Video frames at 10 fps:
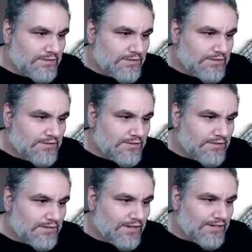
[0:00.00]
Oh, because it
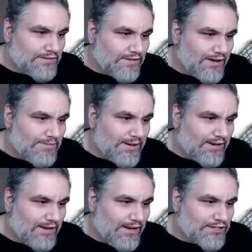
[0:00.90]
can. Look at all these five
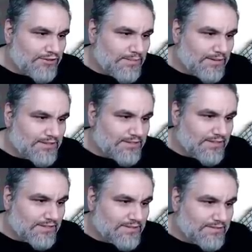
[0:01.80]
mana. Uh, Shriekmaw
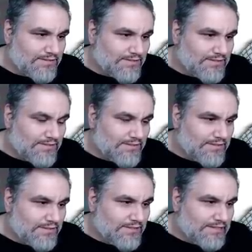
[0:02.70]
sucks.
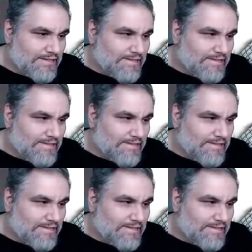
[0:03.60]
Yes.